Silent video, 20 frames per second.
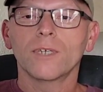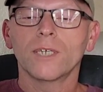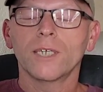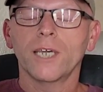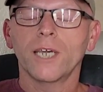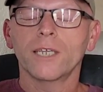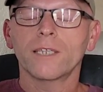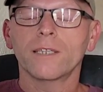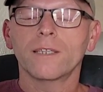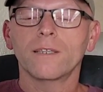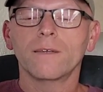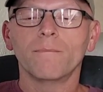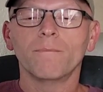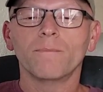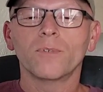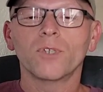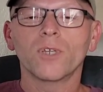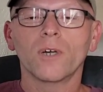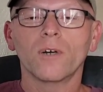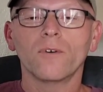kicked
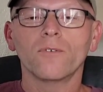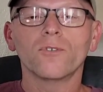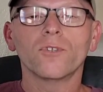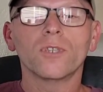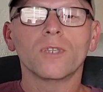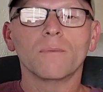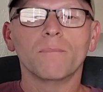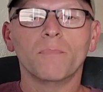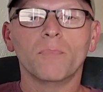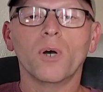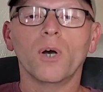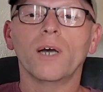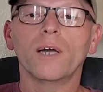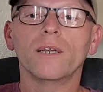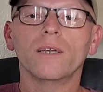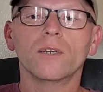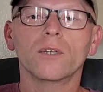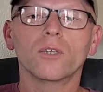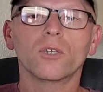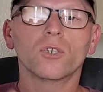themselves in the butt
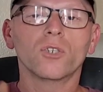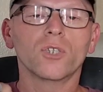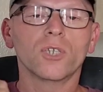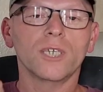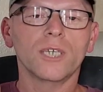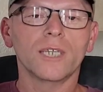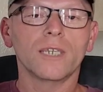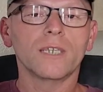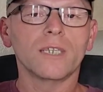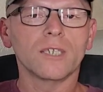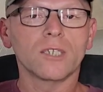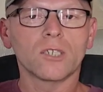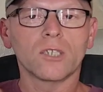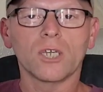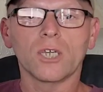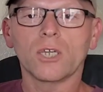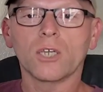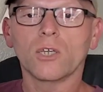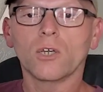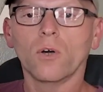to get this
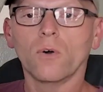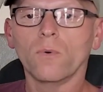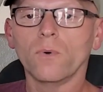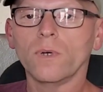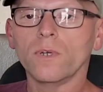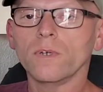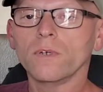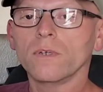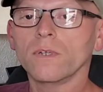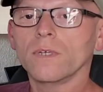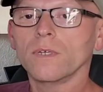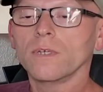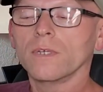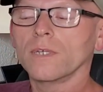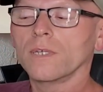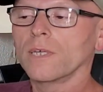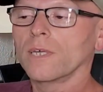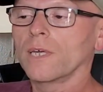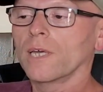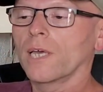thing going.
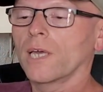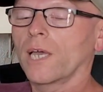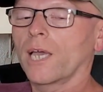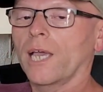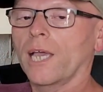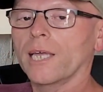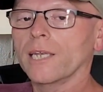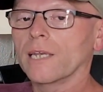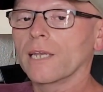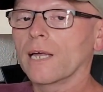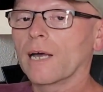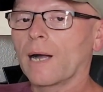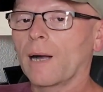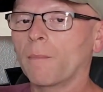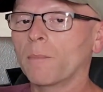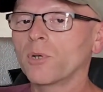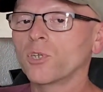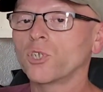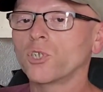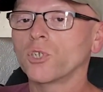And I'm
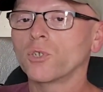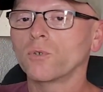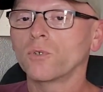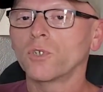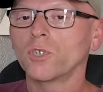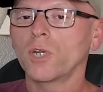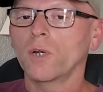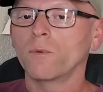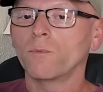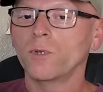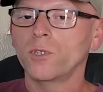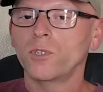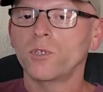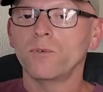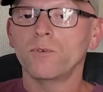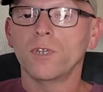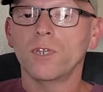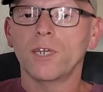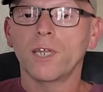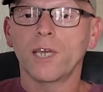going to share with
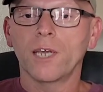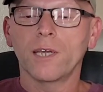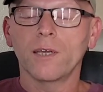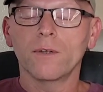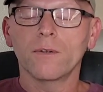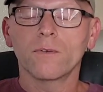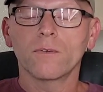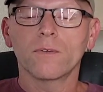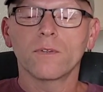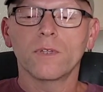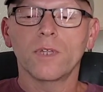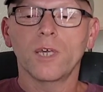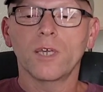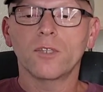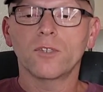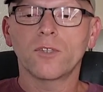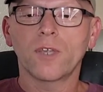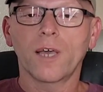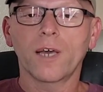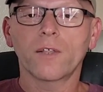you today
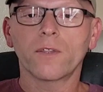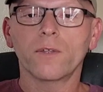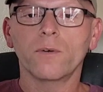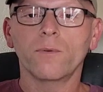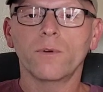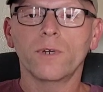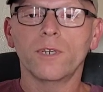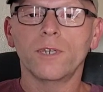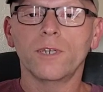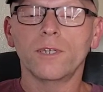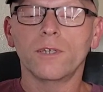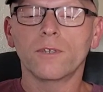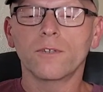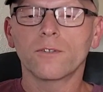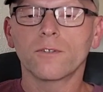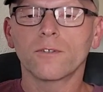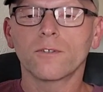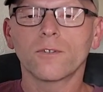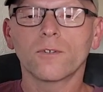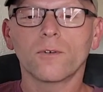exactly what it is.
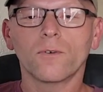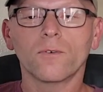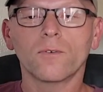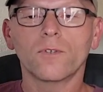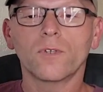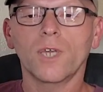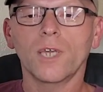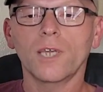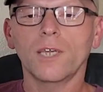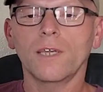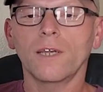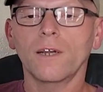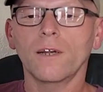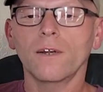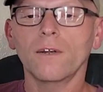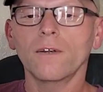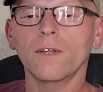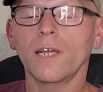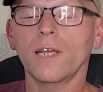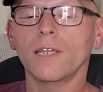So take care
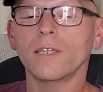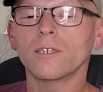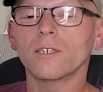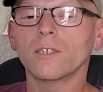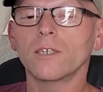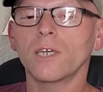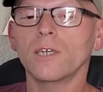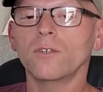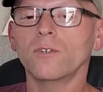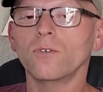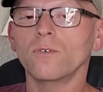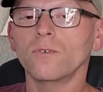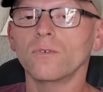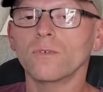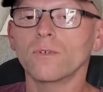and stay tuned.